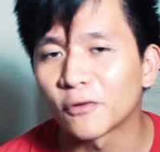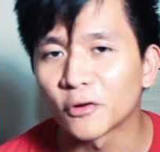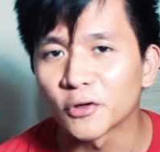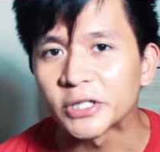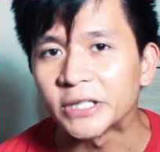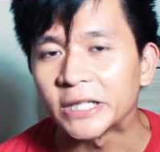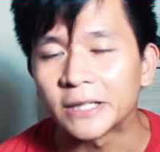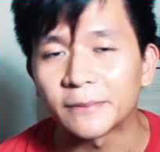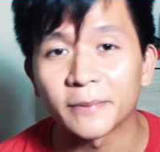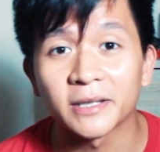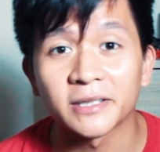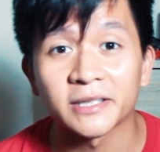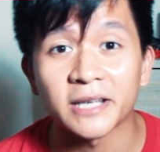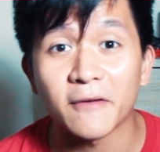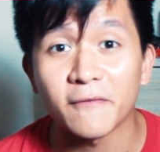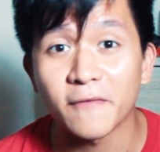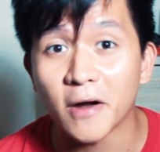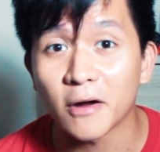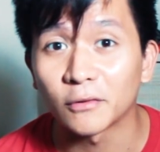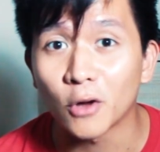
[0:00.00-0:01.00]
fortunate because
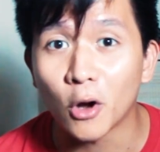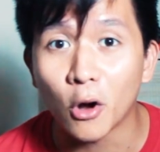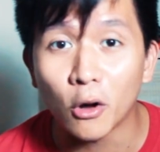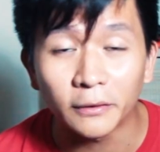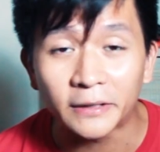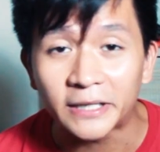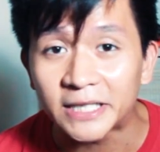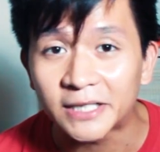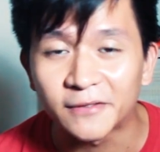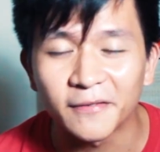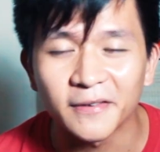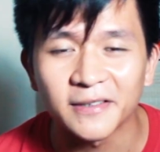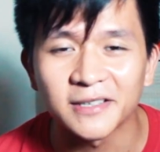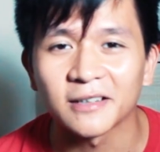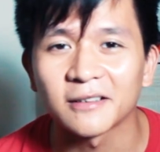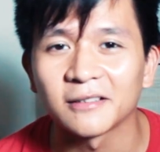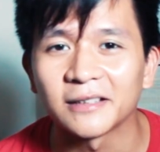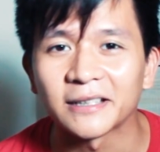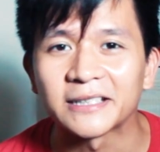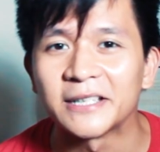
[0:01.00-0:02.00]
I found all these
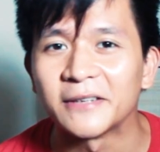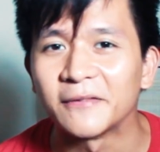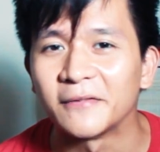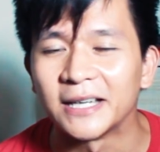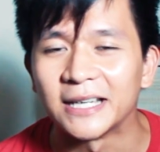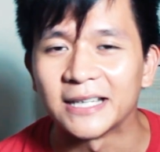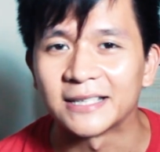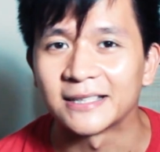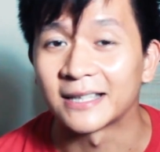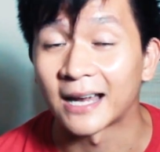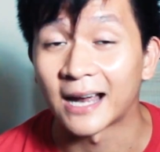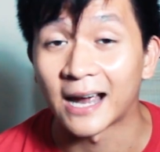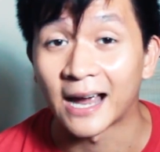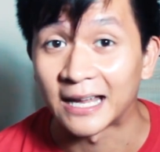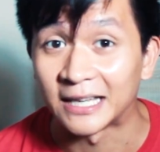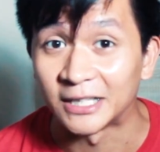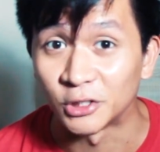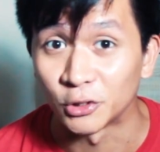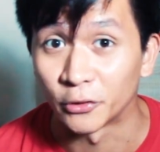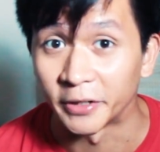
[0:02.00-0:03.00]
physical activities that I
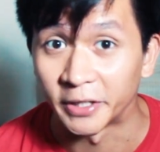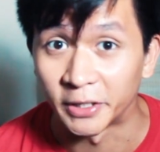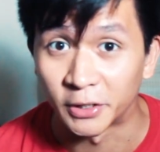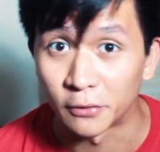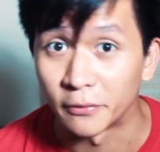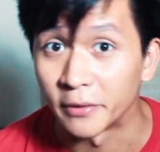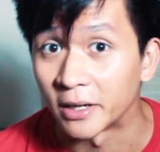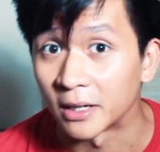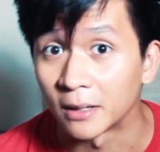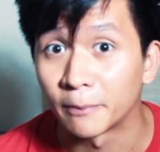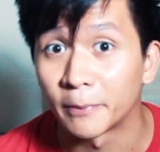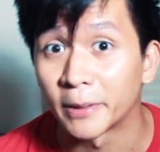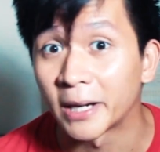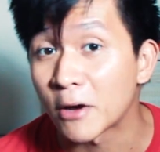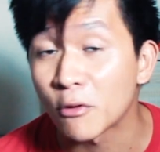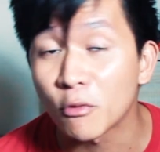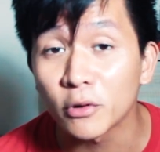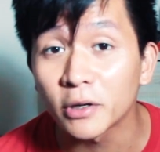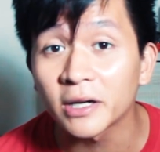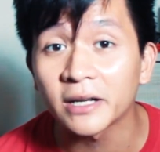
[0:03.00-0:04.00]
enjoy doing, but
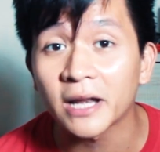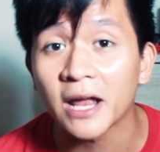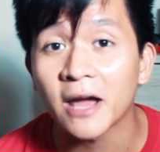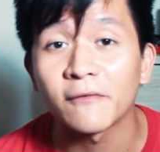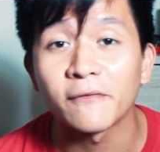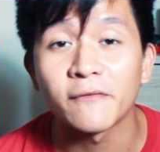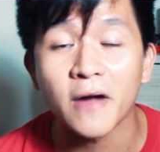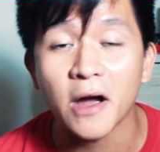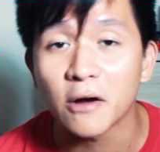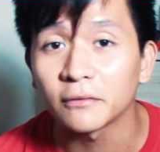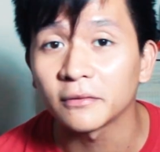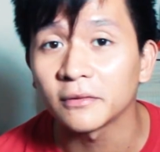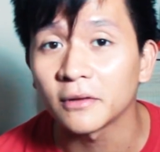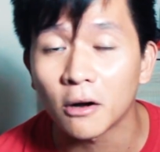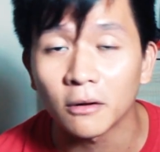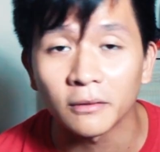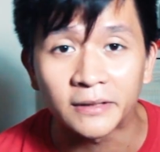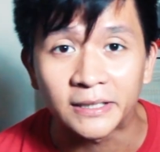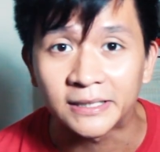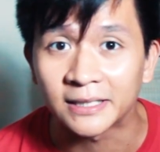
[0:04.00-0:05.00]
I wouldn't have found
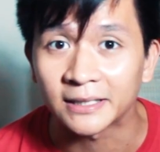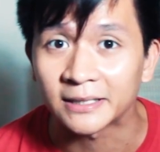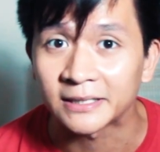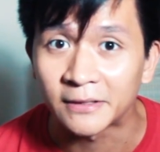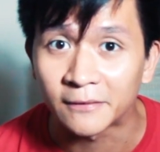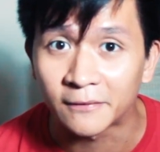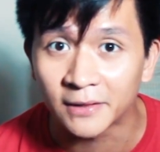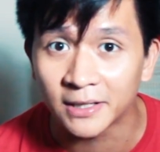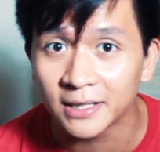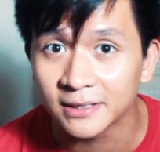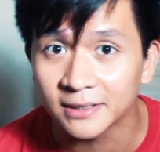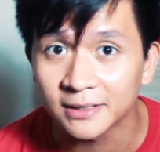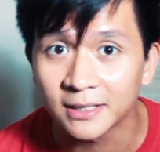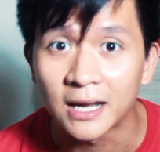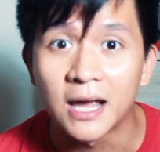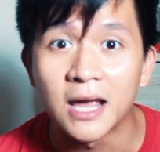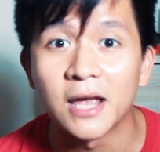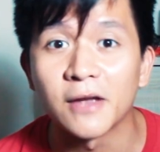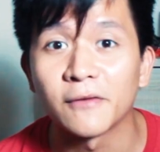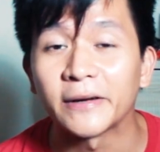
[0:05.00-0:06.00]
all these
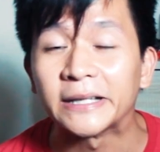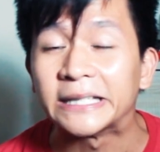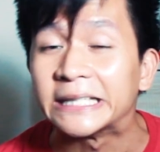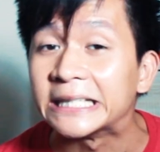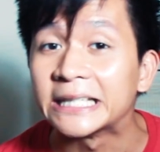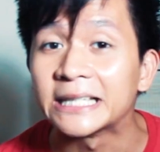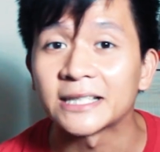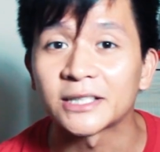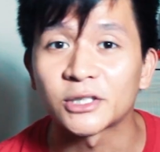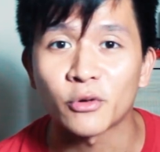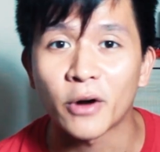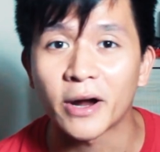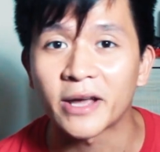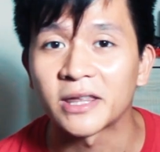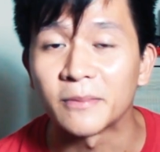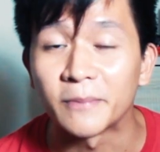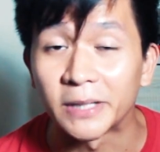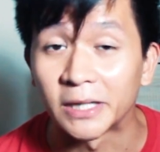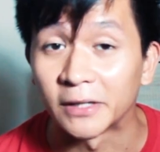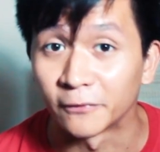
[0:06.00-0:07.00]
activities if I didn't try
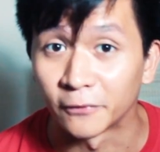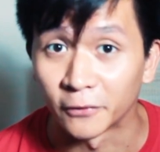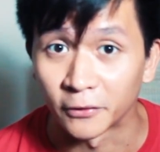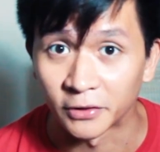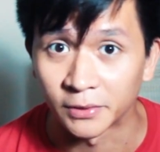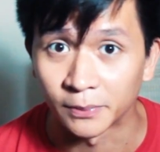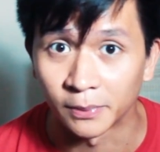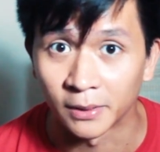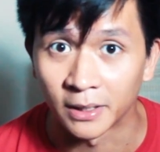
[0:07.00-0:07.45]
them in the first